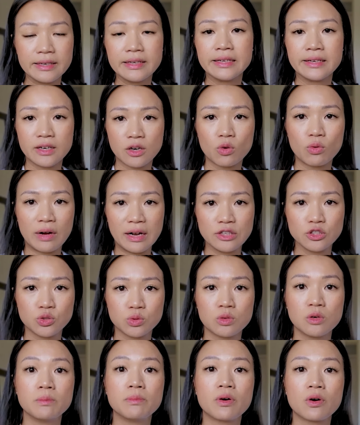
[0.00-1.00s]
in a
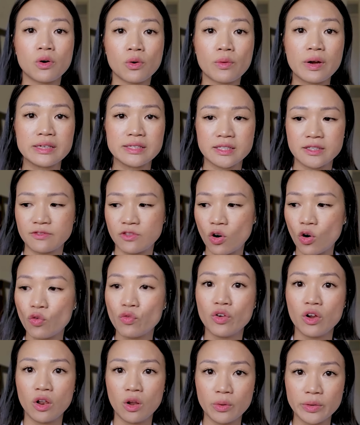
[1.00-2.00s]
gradual, progressive
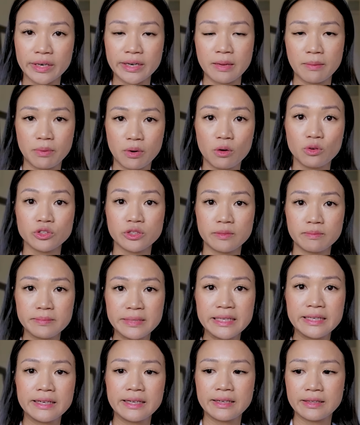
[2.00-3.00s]
overloading approach,
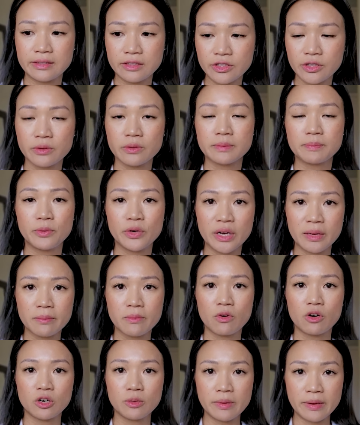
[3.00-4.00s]
meaning, putting
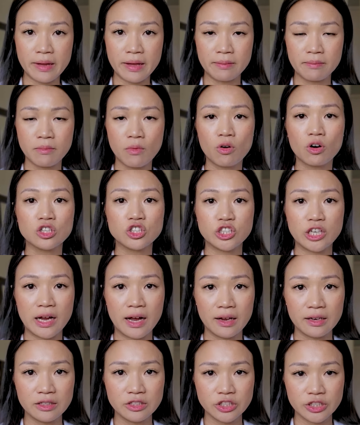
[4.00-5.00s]
more and more
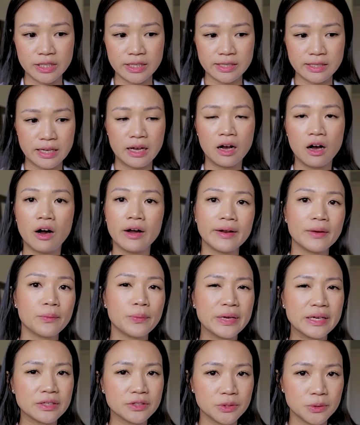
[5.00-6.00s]
challenges on a
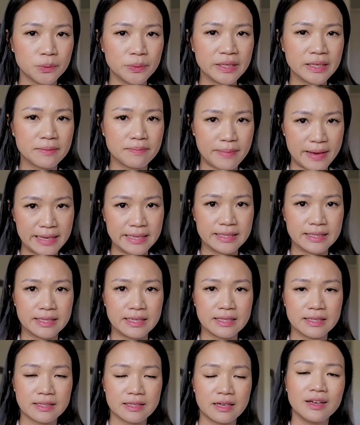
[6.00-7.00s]
week-to-week
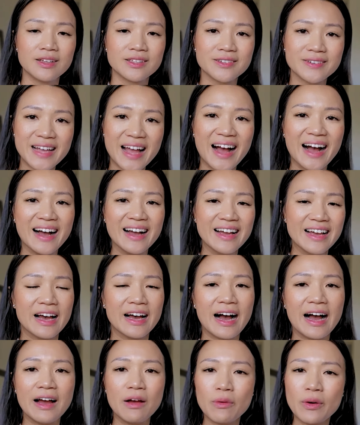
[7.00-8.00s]
basis. So yeah,
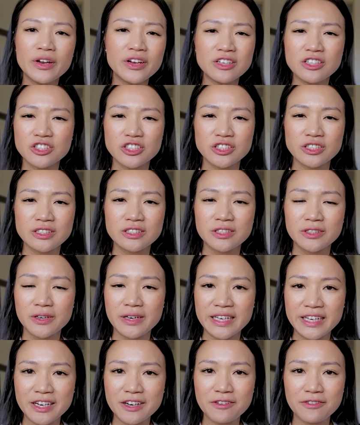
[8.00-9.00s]
I wanted to
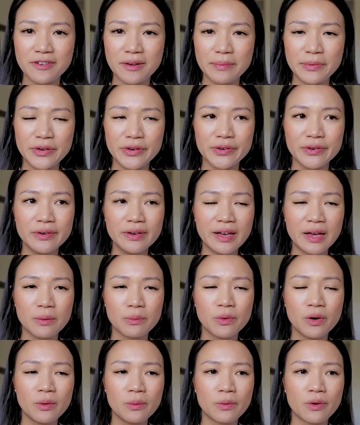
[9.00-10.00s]
hear from you, like
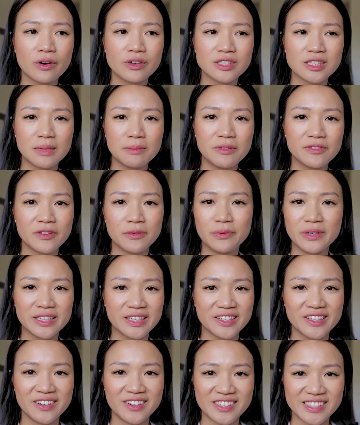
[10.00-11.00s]
what were some of the
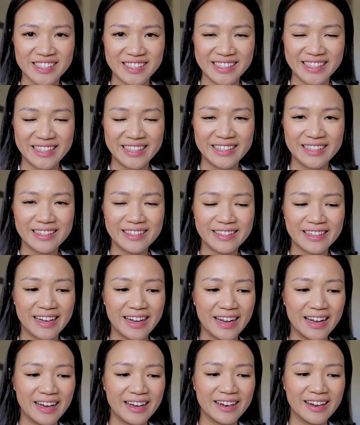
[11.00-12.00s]
ridiculous things
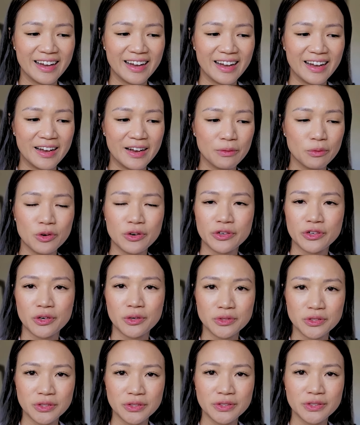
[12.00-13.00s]
that were
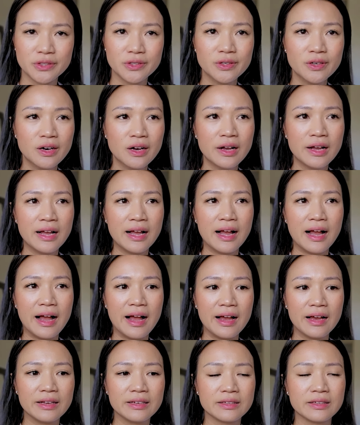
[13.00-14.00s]
told to you,
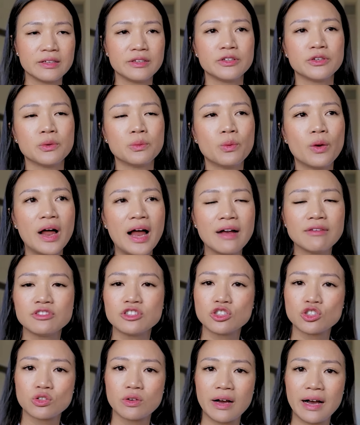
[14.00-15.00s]
and what have
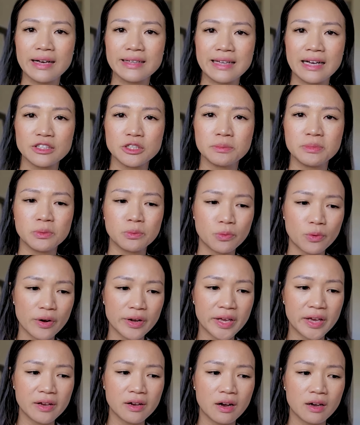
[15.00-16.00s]
you tried that you've been
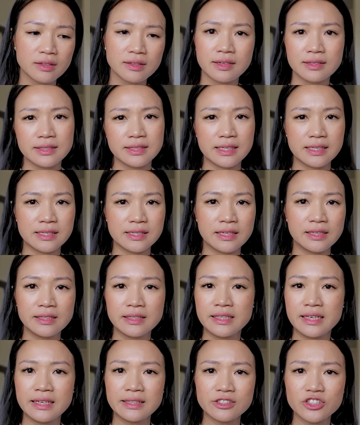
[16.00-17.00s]
working on
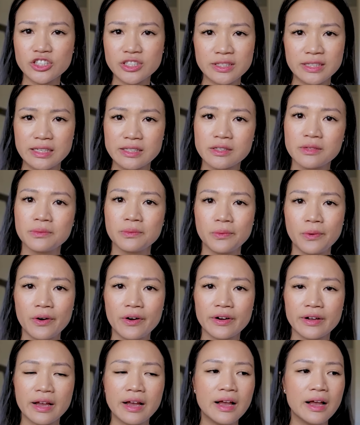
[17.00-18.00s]
consistently and just doesn't
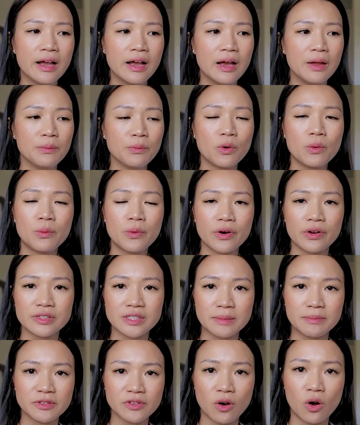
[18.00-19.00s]
work, and what were
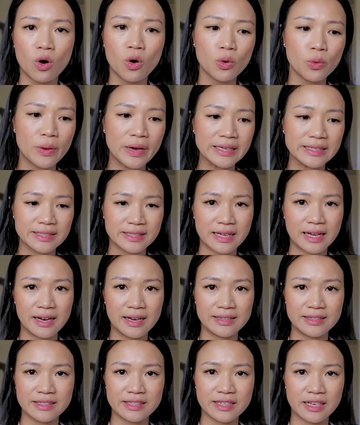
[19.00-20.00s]
some of the old ways that
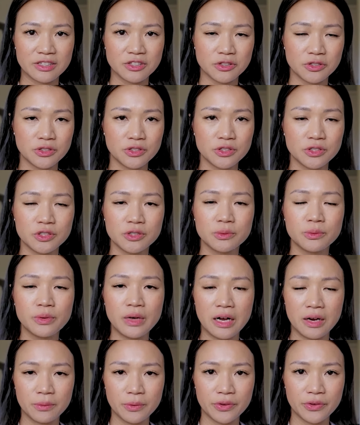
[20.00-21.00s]
I discussed to you
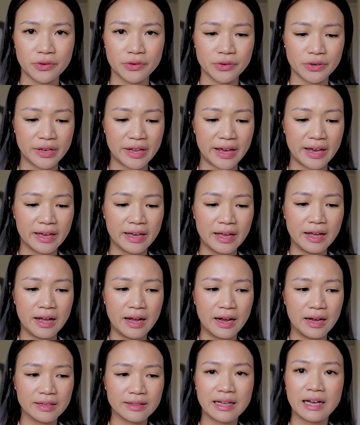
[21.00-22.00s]
with you today
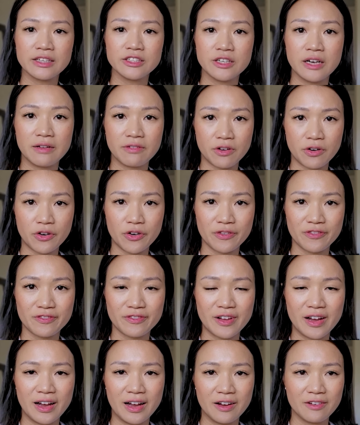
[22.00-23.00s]
that you have heard
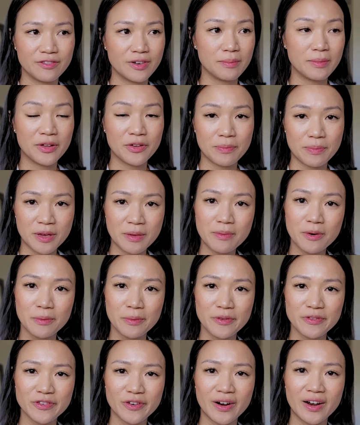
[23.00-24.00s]
from other people
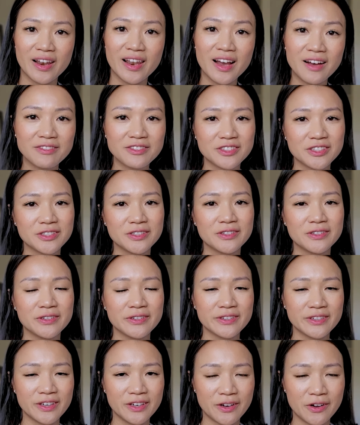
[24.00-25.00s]
before. I'd love
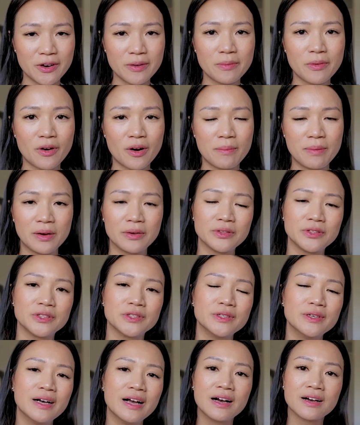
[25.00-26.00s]
to learn more about you.